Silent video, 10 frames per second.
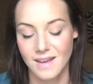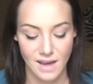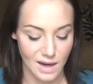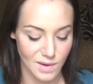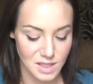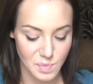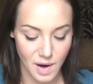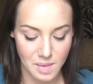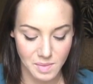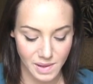you know, it's
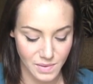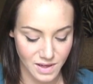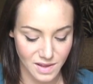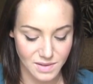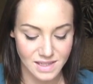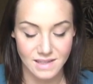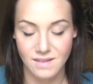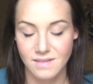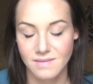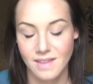probably one of those
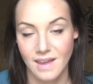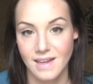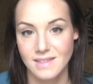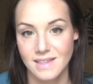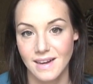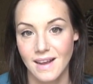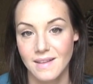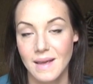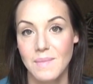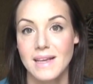little things that
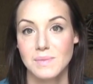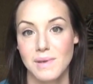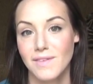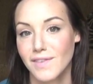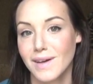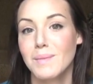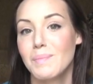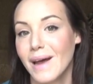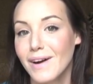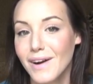it makes me feel
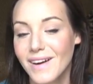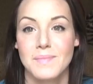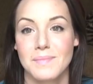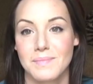better.